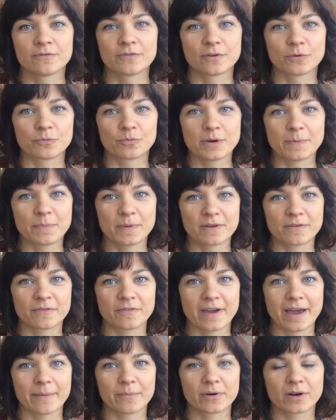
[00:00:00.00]
for ripping
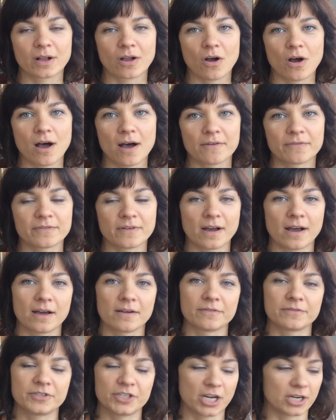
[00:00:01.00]
fabric off
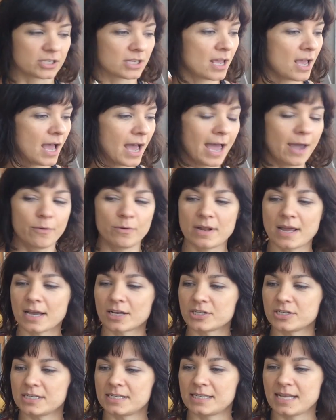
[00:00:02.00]
of chairs. I would
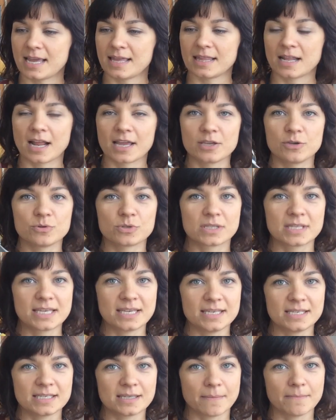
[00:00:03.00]
actually say that I use
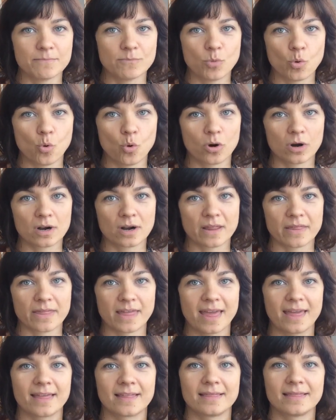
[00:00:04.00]
these more
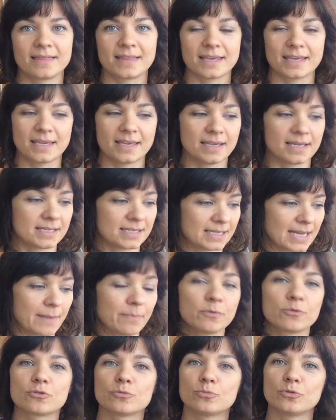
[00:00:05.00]
than the
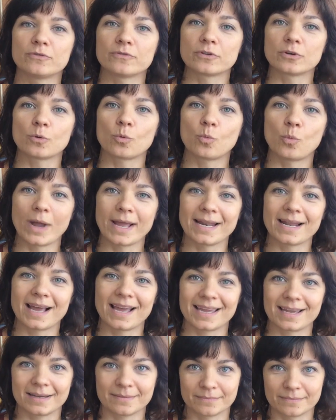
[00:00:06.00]
staple remover when
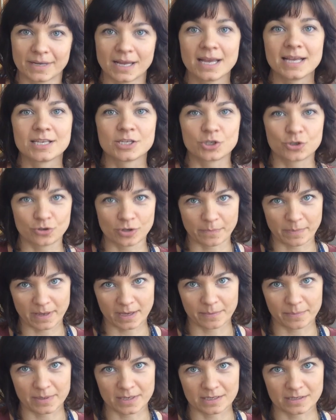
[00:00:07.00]
I am stripping
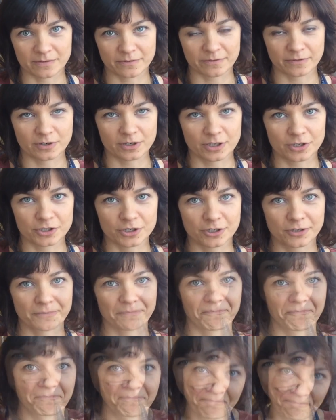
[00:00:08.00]
a piece of furniture.
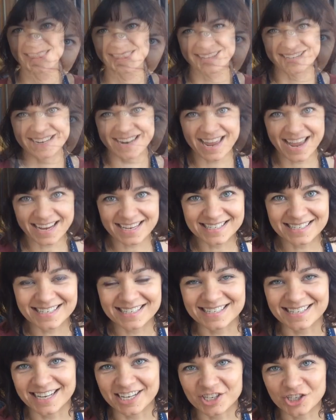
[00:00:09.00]
The next
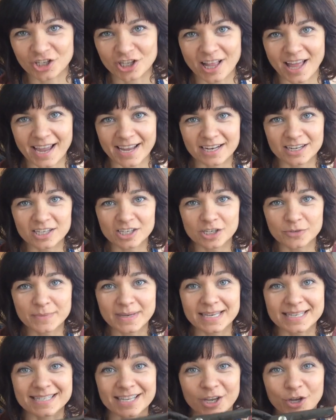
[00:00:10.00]
essential item
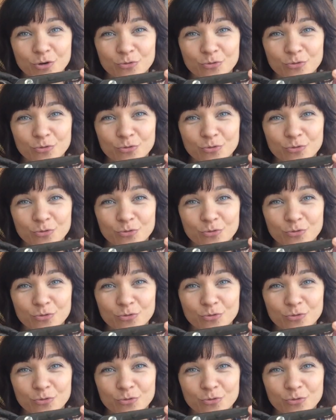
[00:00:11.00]
is a